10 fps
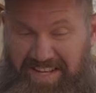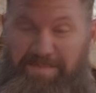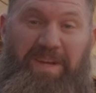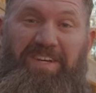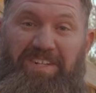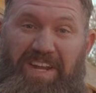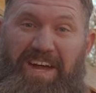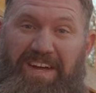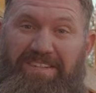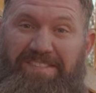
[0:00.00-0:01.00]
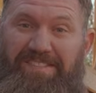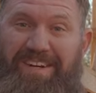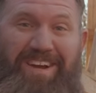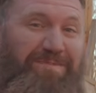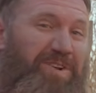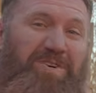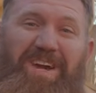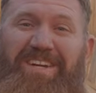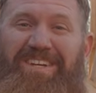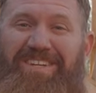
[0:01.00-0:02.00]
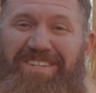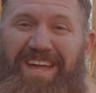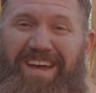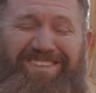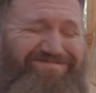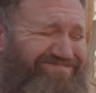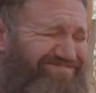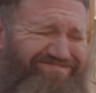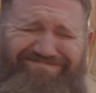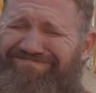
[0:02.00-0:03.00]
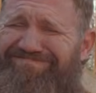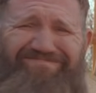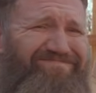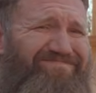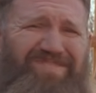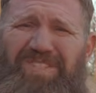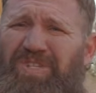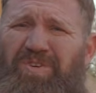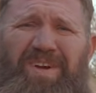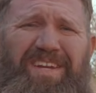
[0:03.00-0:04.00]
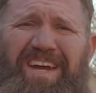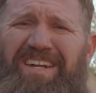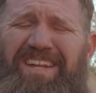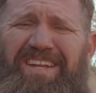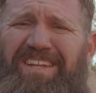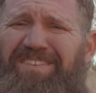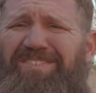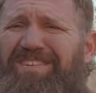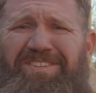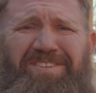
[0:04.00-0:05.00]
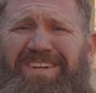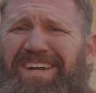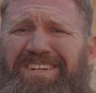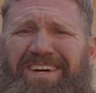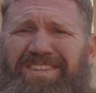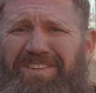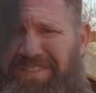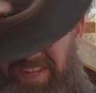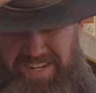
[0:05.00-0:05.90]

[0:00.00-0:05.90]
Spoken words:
Got my killing hat. All right, if you don't got a killing hat, you ain't got you ain't got nothing.